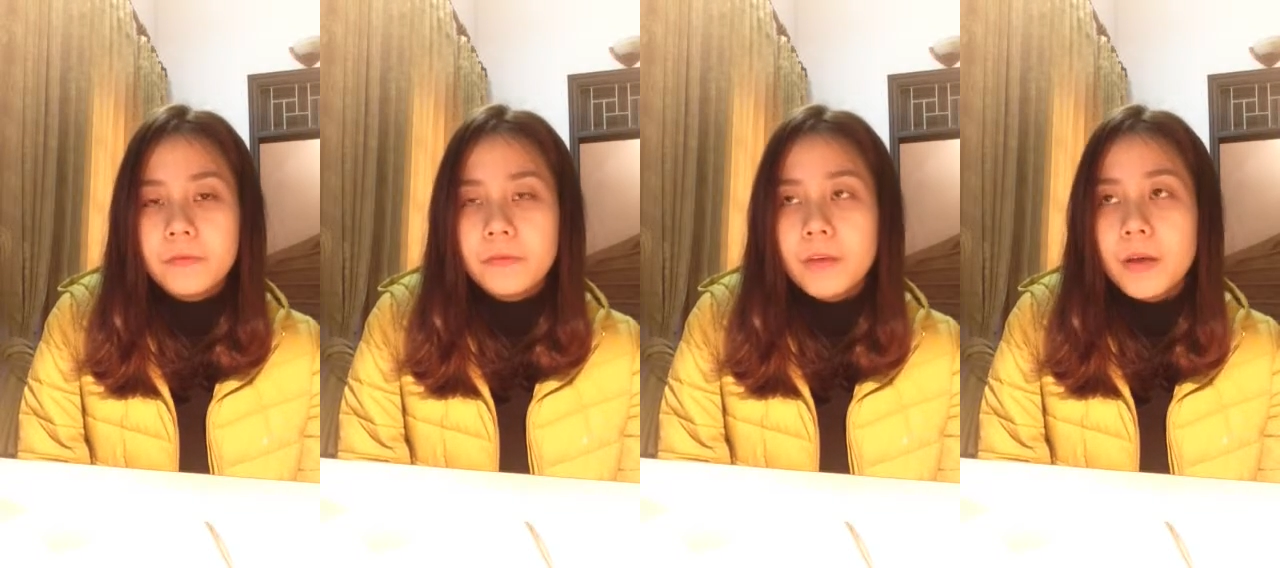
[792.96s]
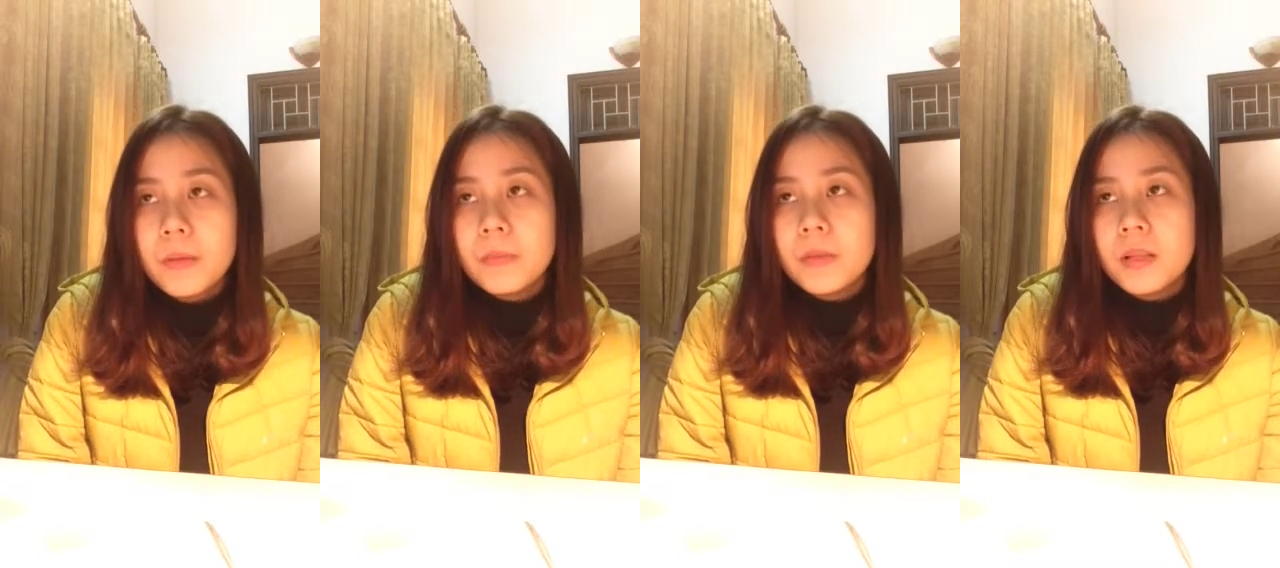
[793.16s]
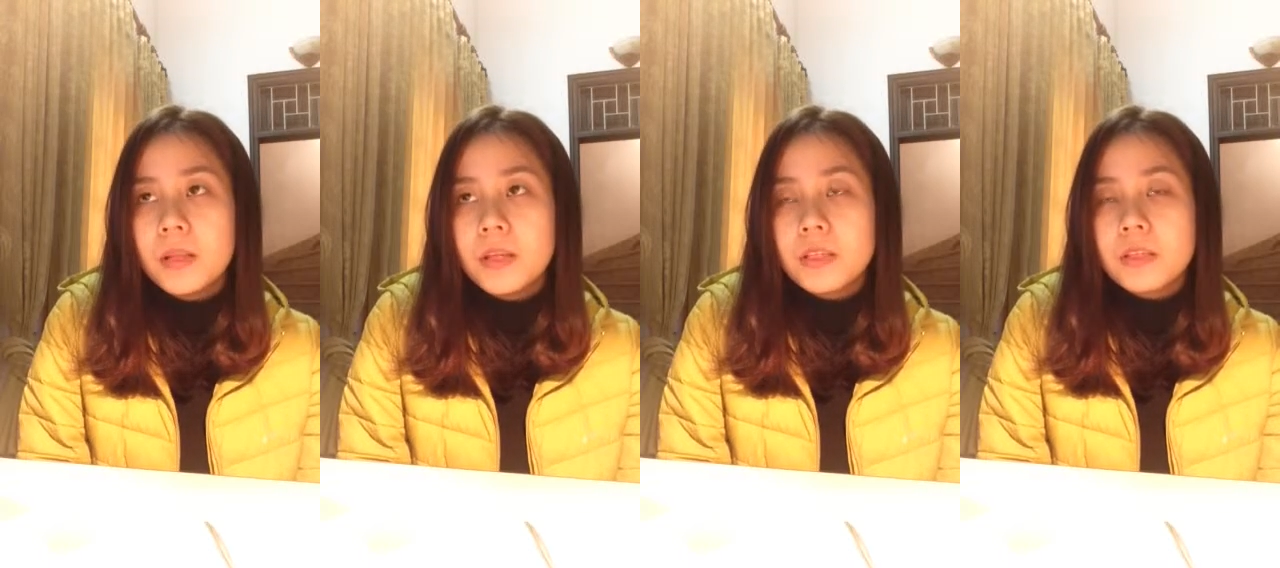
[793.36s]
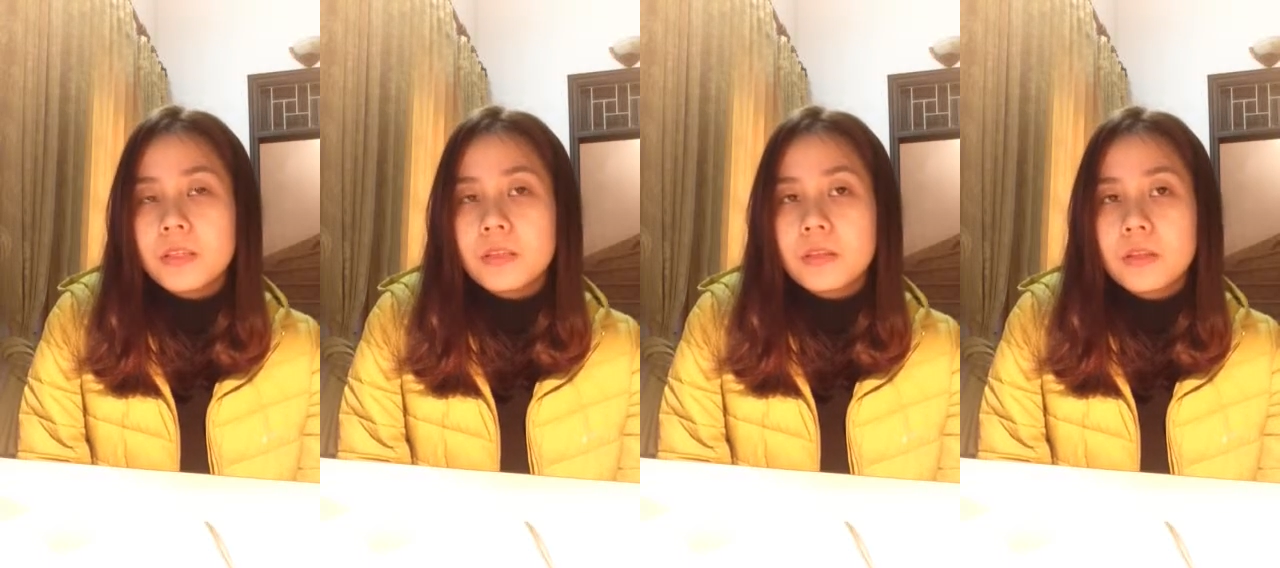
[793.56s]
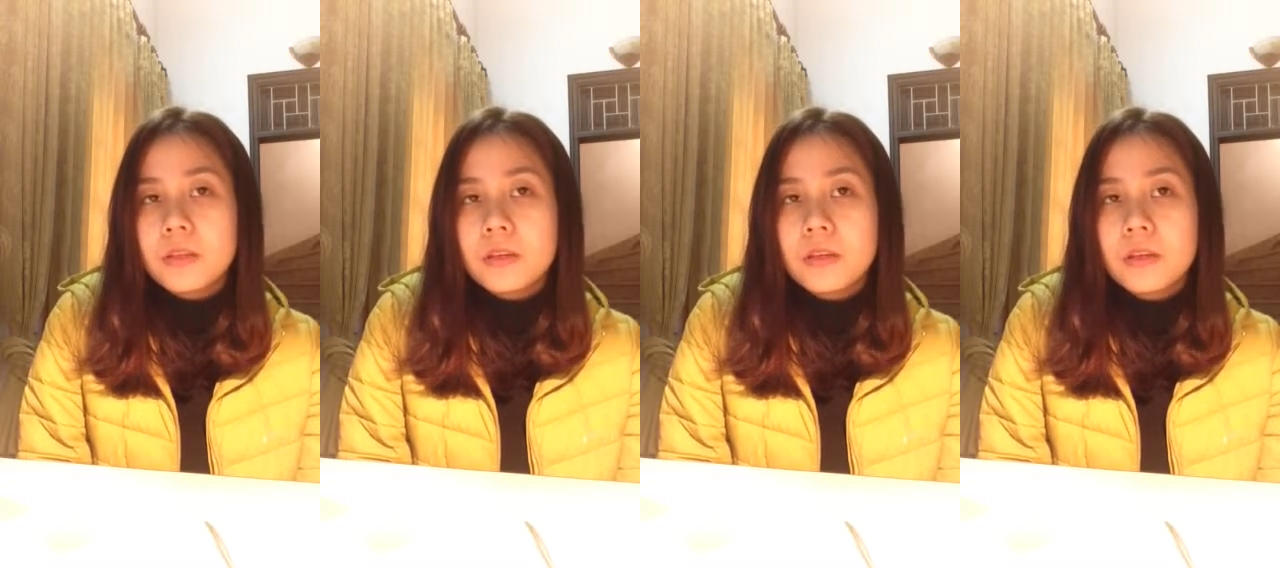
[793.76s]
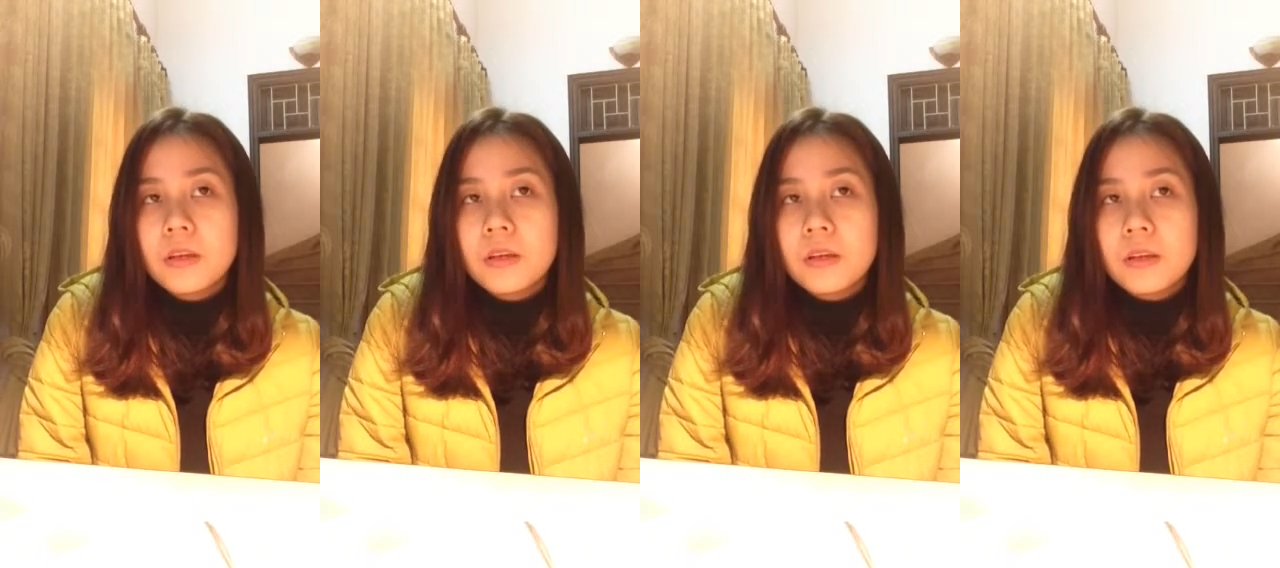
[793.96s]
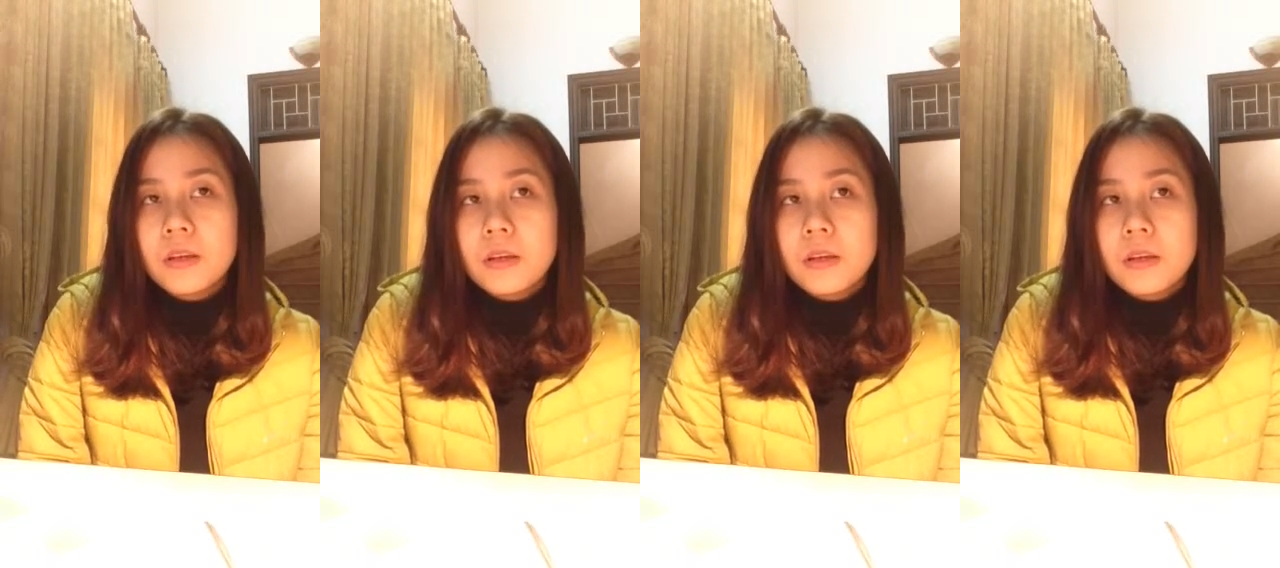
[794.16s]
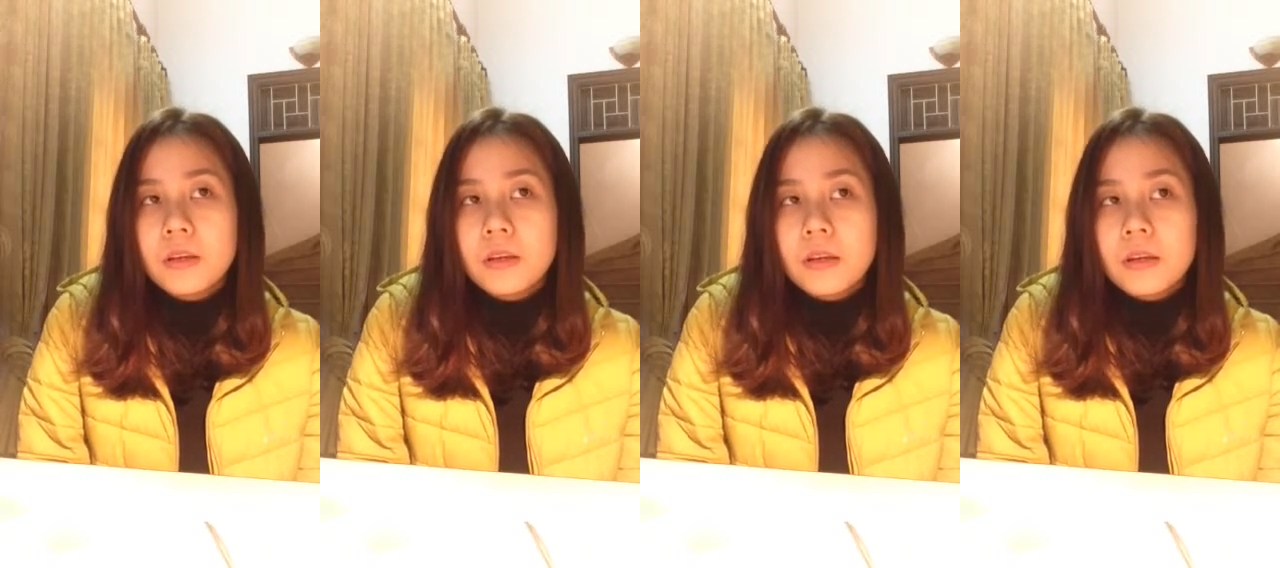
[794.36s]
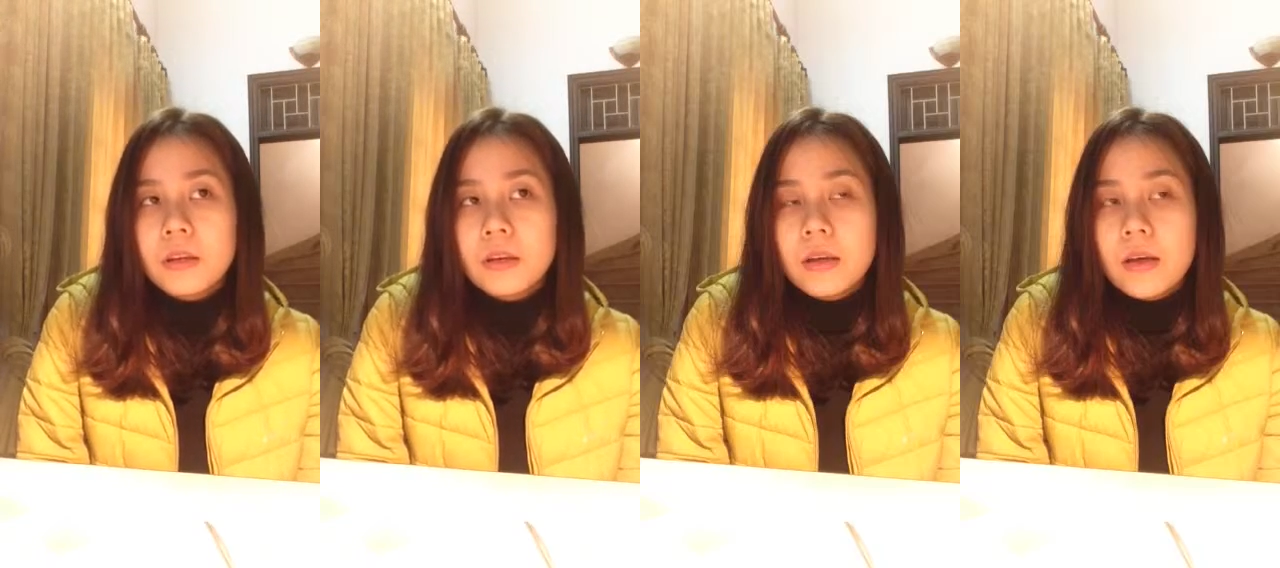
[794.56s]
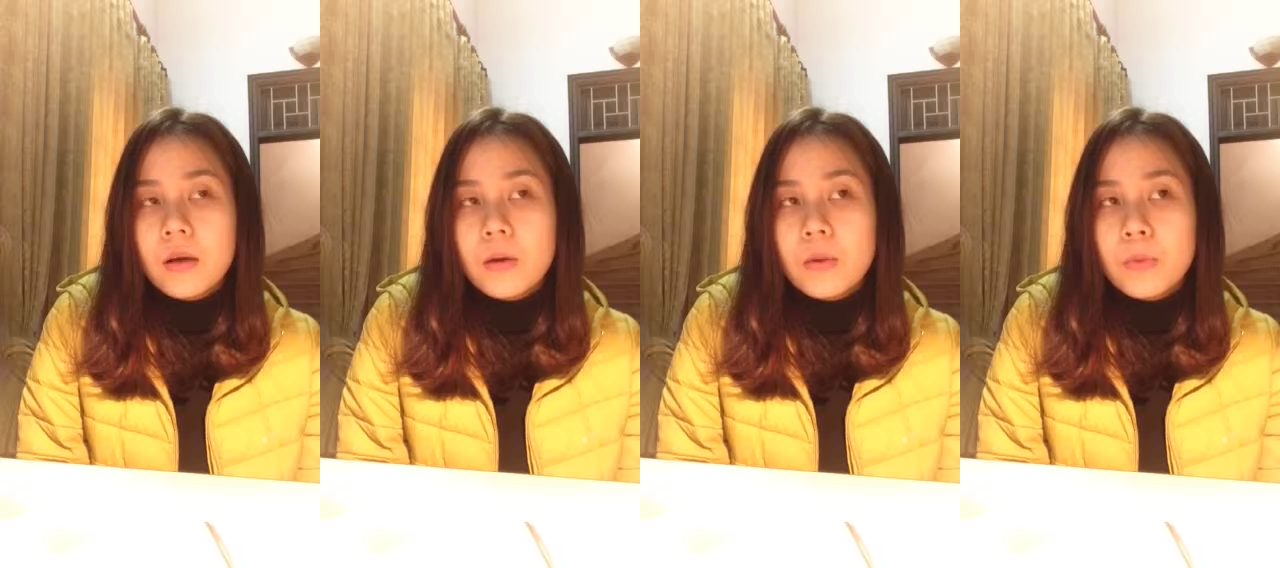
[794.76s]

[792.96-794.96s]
The families, right?